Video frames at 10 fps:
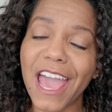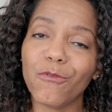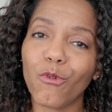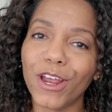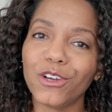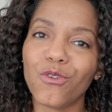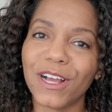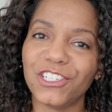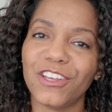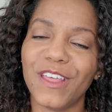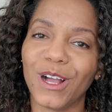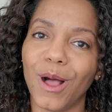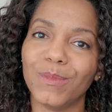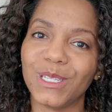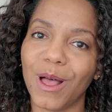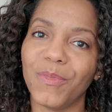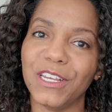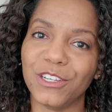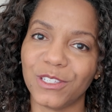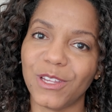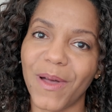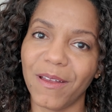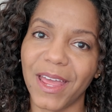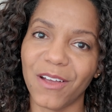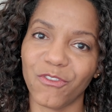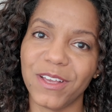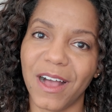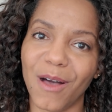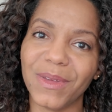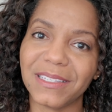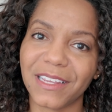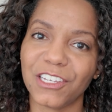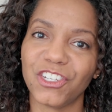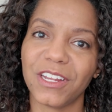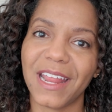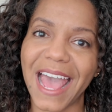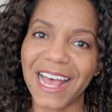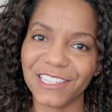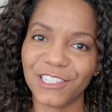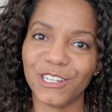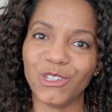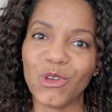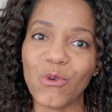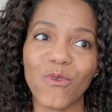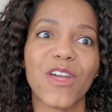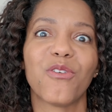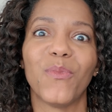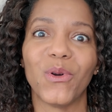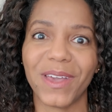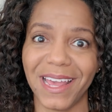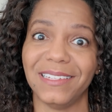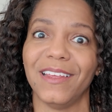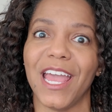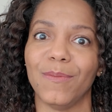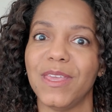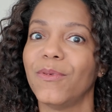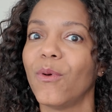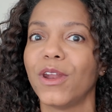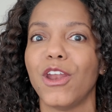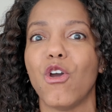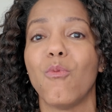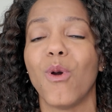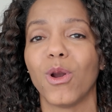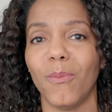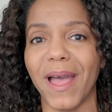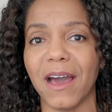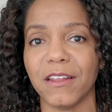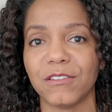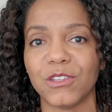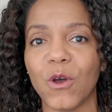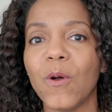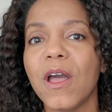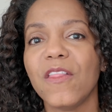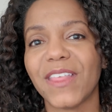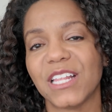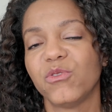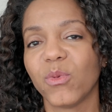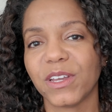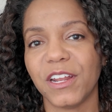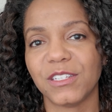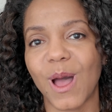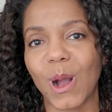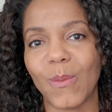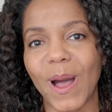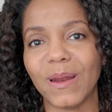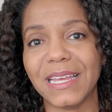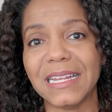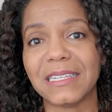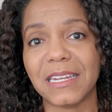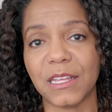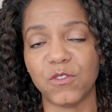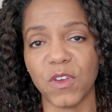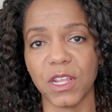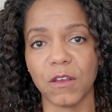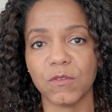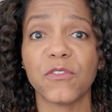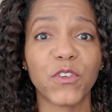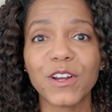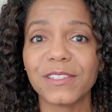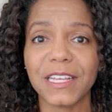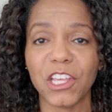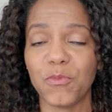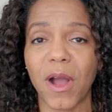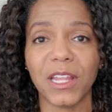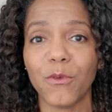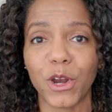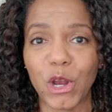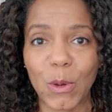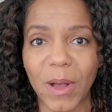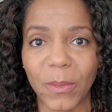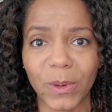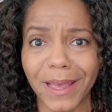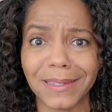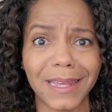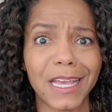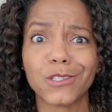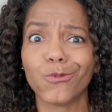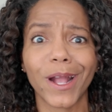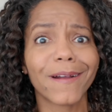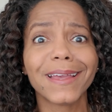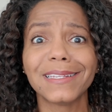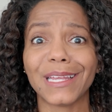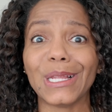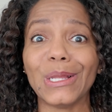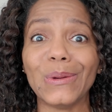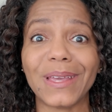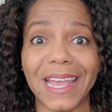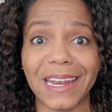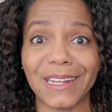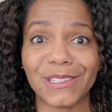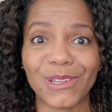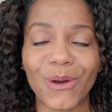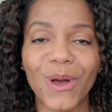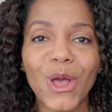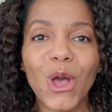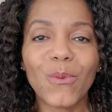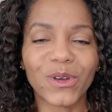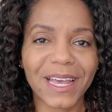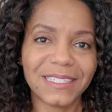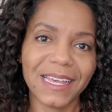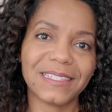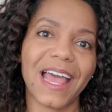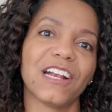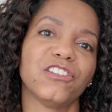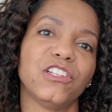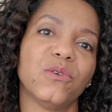And one question that comes up in just about every comment section has to do with Boquete. People want to know more about it. So that's what we're going to talk about in today's video. So the first thing that you probably want to know about Boquete is, where is it located? So Boquete is actually